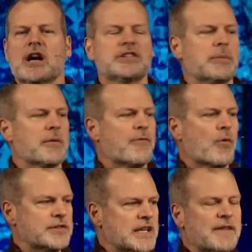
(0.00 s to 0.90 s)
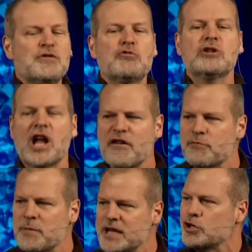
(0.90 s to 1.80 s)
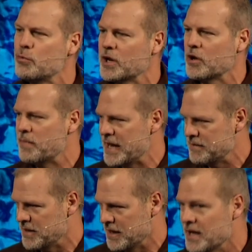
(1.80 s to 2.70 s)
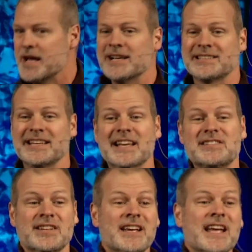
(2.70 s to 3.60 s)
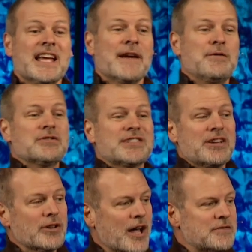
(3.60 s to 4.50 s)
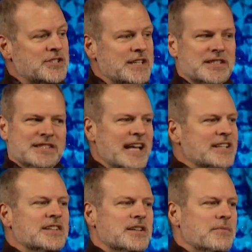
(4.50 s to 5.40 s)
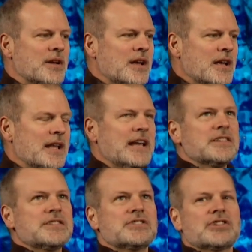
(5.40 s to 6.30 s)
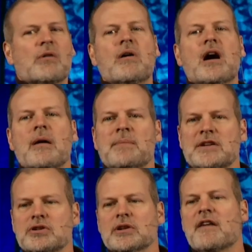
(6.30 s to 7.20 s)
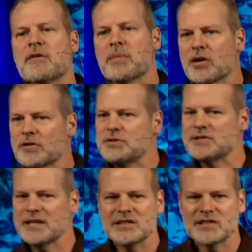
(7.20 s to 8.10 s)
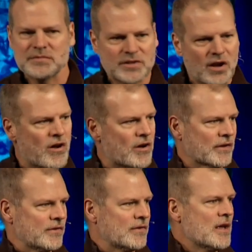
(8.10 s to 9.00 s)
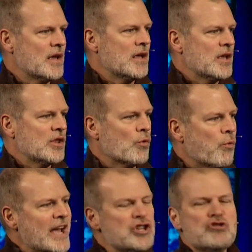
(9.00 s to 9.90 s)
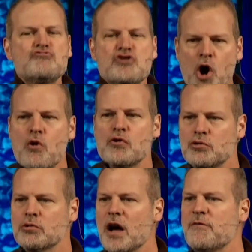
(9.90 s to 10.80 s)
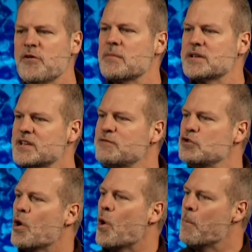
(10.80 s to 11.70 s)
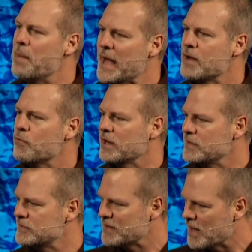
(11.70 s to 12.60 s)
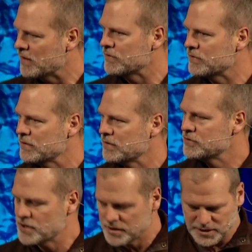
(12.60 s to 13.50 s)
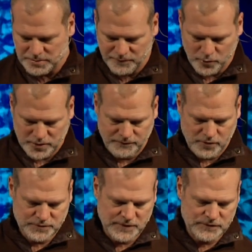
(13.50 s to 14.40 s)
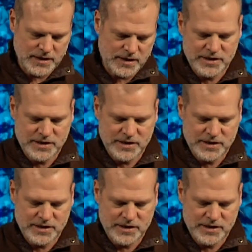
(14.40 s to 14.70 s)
John chapter 14, if you love me, you will obey me. See, listen, if you say you love Jesus, that doesn't show up that you love him because you sing some songs. The way you know you love him is if you obey what he says. John chapter 14, verse 15.